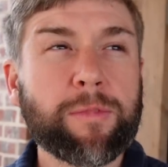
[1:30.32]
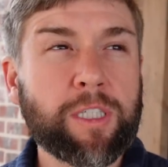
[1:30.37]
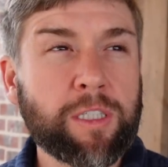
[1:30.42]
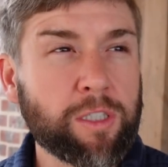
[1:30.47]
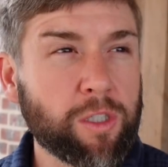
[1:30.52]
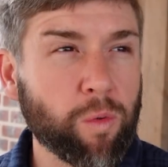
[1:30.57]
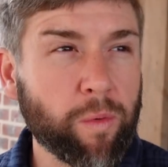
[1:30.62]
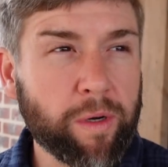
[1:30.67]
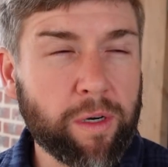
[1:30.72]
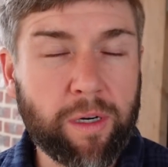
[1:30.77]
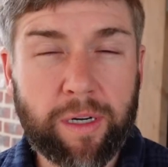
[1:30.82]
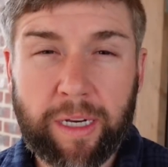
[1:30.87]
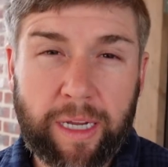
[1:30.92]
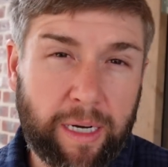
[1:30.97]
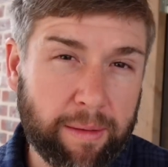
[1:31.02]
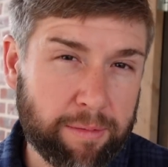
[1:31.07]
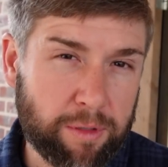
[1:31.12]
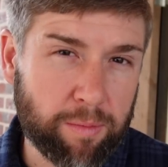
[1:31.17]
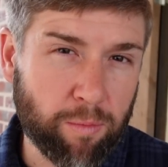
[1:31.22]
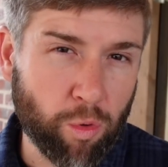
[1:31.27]
So we're going to get
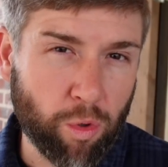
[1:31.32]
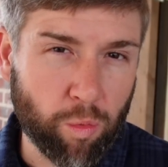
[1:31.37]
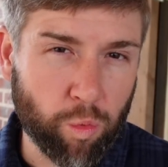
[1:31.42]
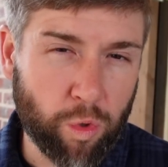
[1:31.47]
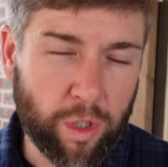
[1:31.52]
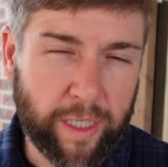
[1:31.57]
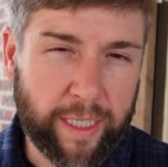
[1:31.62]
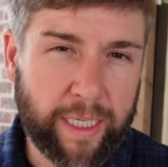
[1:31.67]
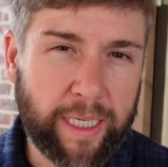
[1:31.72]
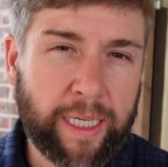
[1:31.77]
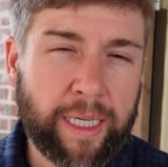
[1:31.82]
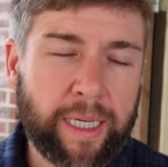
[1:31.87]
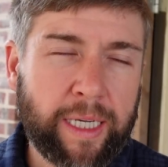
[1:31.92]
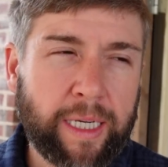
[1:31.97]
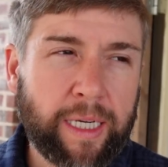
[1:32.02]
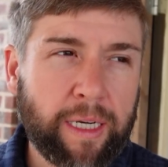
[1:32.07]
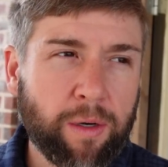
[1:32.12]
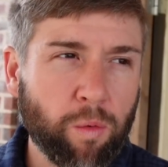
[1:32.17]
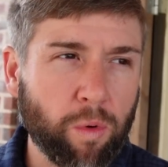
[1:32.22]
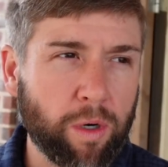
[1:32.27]
up some more wood.
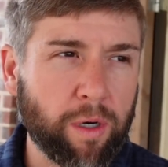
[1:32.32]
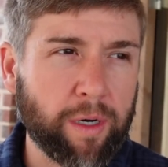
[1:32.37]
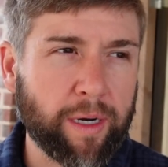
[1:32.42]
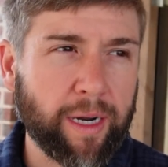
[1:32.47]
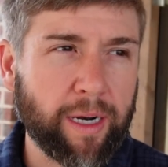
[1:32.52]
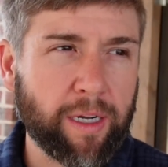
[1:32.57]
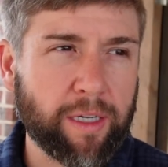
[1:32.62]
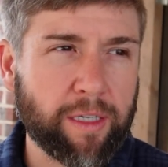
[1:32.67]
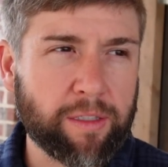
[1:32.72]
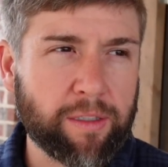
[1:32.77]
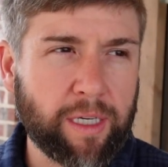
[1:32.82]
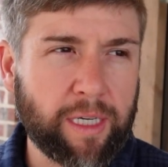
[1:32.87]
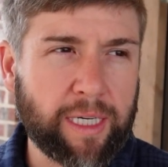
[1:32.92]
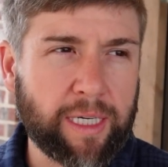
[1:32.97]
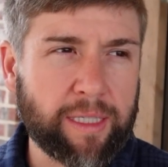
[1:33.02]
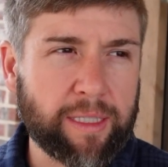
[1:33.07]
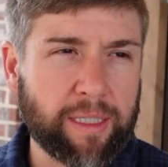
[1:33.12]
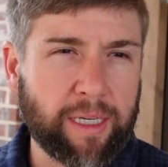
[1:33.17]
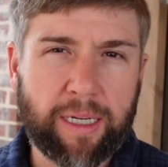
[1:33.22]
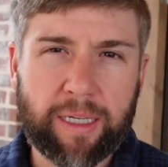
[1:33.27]
We're going to kind
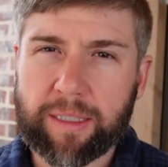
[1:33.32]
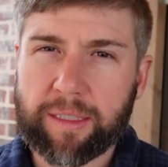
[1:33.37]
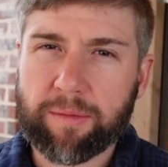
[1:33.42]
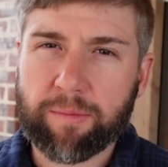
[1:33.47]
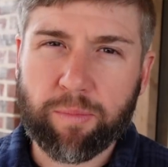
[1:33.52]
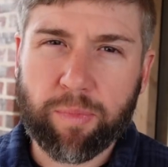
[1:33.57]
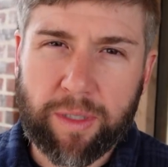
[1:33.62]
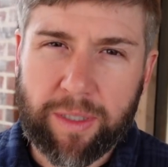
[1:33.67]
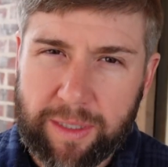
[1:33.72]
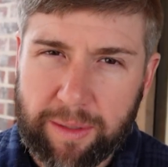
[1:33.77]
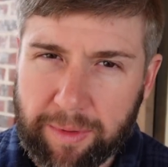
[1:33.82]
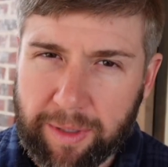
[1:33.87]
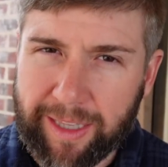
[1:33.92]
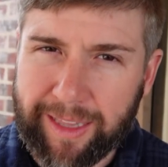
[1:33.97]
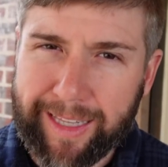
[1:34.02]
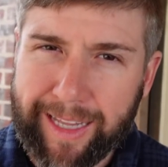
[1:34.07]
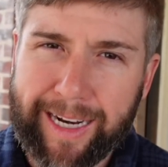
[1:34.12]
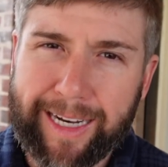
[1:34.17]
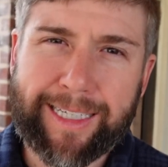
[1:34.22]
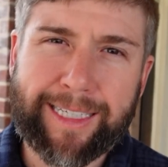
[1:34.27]
of put some of the
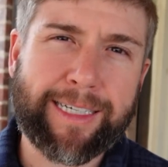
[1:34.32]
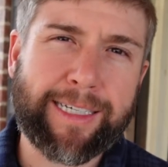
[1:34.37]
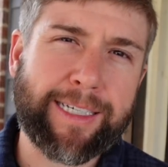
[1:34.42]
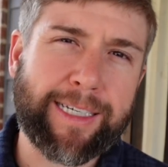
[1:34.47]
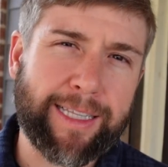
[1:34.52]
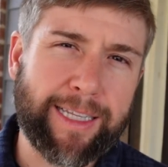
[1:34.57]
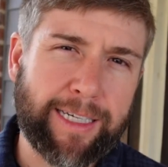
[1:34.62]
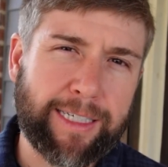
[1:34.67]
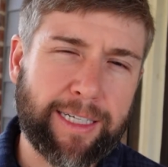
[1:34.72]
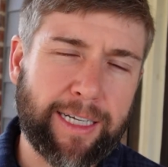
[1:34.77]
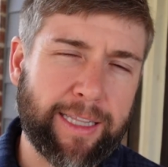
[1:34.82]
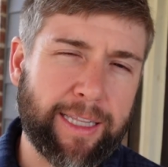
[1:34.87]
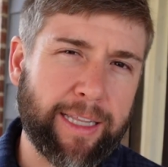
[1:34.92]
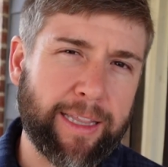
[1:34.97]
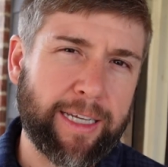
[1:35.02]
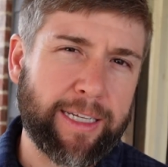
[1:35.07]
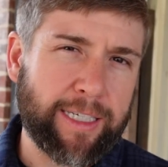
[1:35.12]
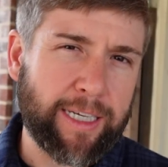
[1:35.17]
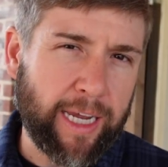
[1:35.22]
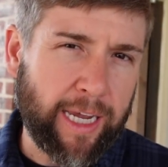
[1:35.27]
lettuces and things like that
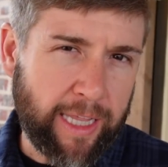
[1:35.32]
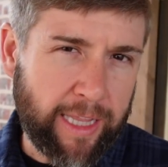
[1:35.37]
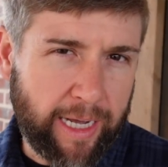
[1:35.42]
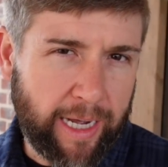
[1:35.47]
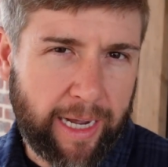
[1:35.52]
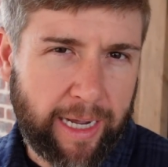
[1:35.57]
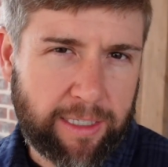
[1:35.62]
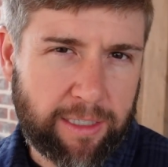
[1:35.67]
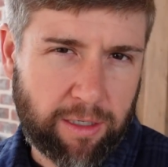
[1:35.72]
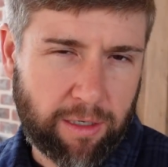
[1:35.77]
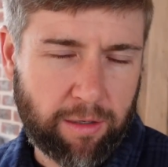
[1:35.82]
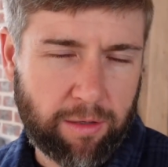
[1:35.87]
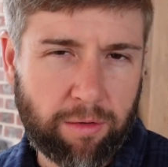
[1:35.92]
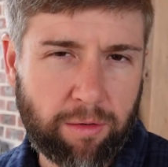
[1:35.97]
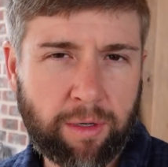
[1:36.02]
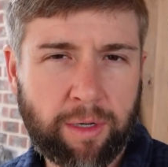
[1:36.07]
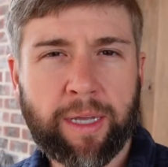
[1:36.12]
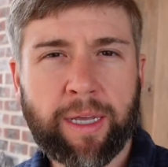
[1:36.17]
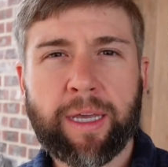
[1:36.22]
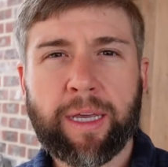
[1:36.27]
that's in the high tunnel
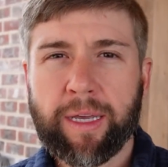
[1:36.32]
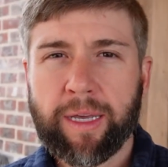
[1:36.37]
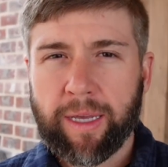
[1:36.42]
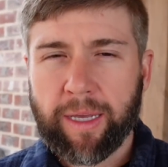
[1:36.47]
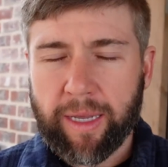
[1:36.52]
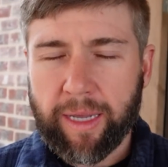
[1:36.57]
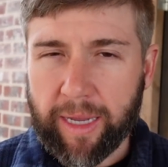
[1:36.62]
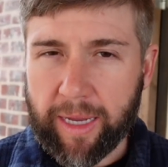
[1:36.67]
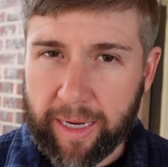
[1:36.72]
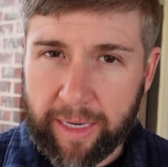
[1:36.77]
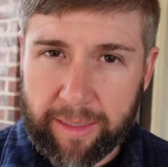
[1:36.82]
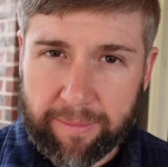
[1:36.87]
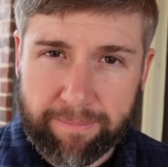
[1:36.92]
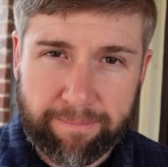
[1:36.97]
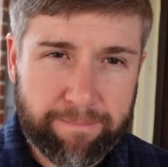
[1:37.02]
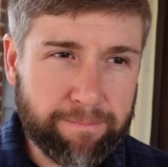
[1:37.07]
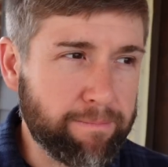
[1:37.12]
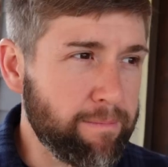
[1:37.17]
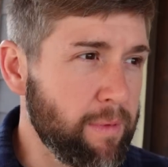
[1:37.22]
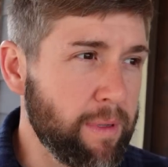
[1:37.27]
in
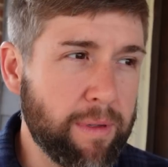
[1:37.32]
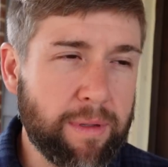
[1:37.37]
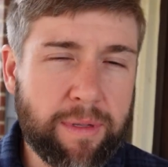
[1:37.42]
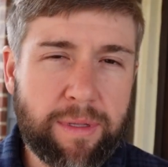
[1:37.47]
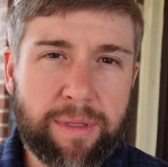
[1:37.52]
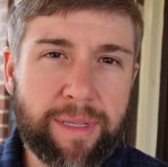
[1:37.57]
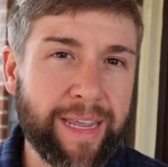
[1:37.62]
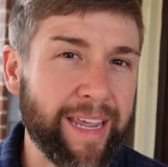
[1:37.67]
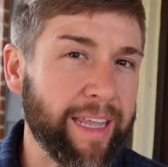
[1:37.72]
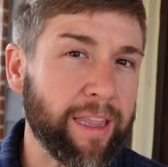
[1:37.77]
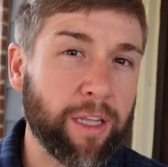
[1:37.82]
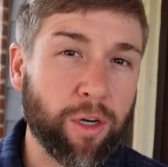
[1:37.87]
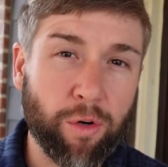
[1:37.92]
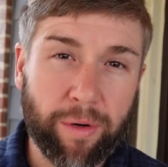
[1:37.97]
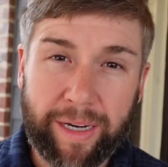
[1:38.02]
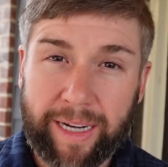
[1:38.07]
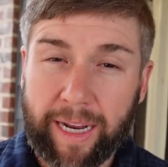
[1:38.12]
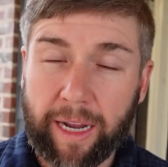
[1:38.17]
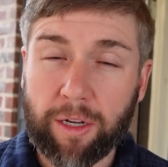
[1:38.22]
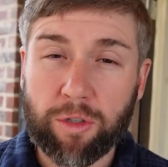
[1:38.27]
the
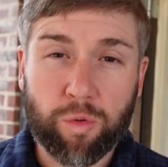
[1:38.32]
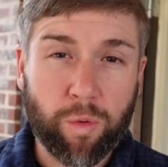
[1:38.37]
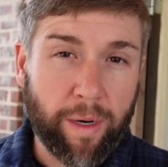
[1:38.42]
greenhouse.